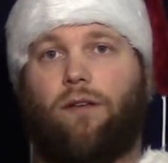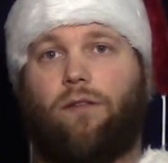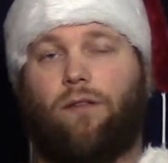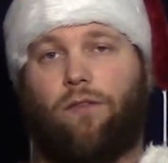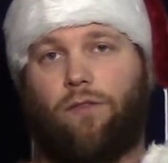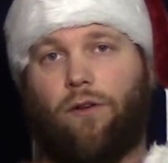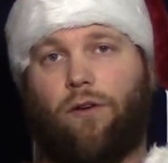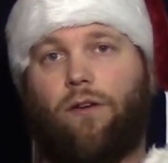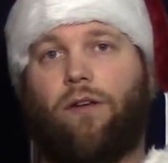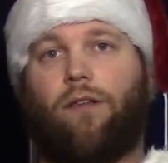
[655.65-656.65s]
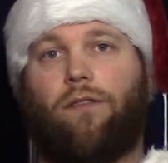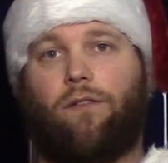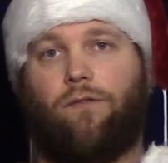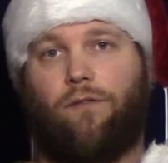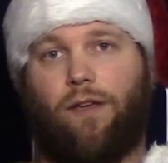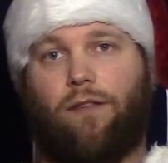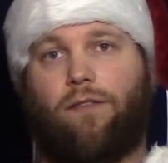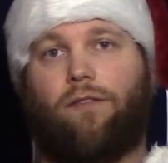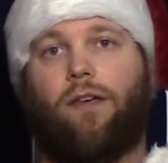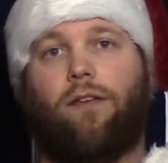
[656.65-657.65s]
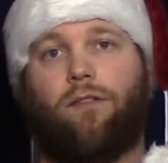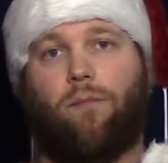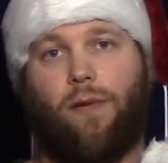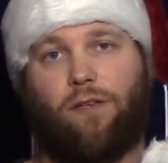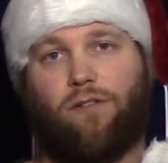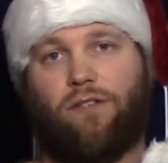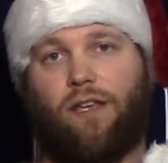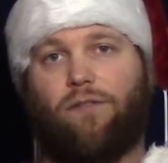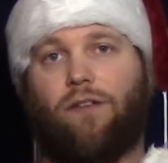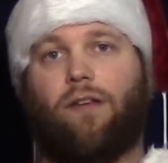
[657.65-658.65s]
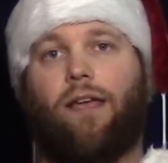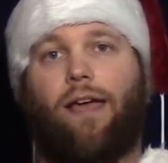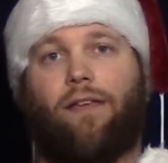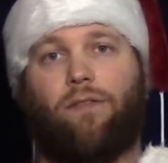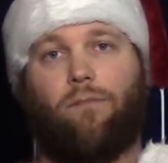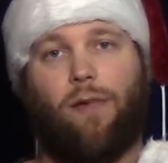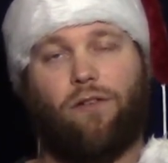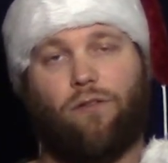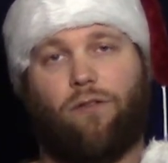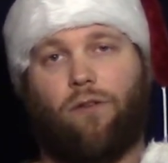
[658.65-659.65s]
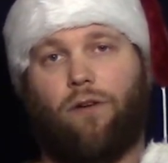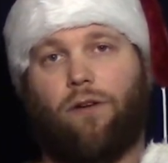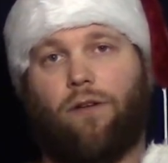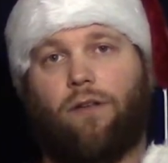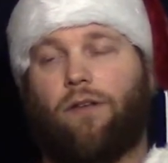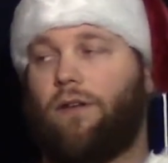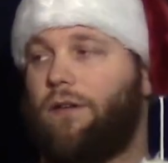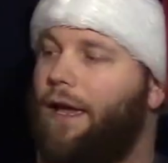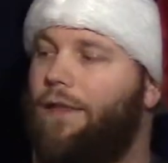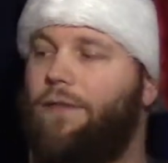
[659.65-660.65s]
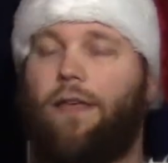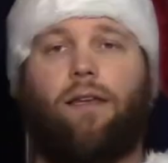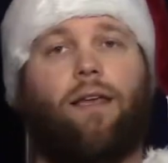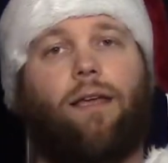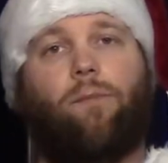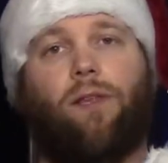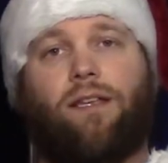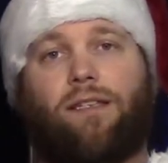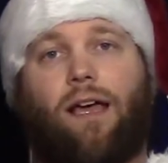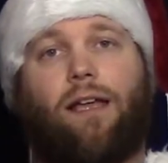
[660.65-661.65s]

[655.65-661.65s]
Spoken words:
the 3rd, the 5th, the major 7, and the major 3rd. And then it plays